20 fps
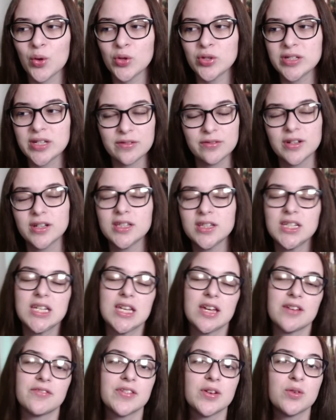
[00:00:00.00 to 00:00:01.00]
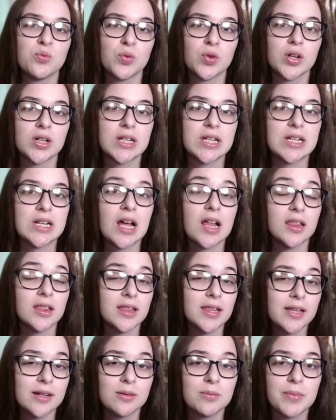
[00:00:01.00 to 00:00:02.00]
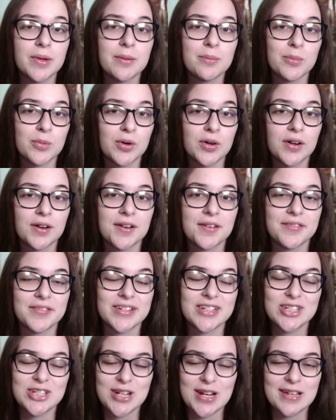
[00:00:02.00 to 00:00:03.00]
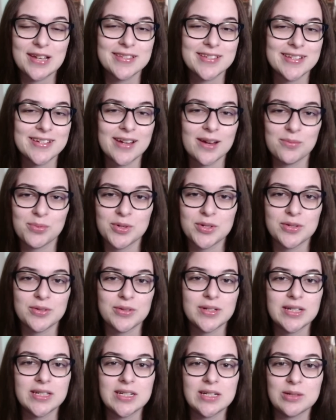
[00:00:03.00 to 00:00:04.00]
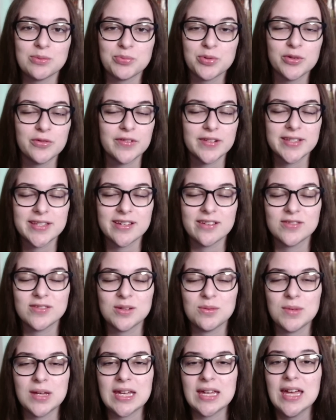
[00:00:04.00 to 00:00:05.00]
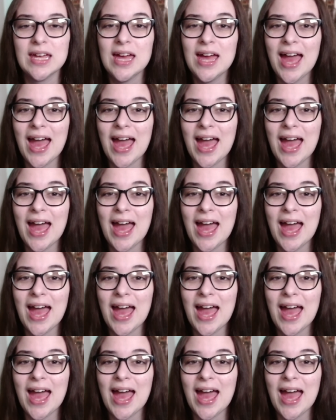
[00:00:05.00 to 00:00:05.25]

definitely given Warden a little bit more of a chance and opportunity to prove itself to me,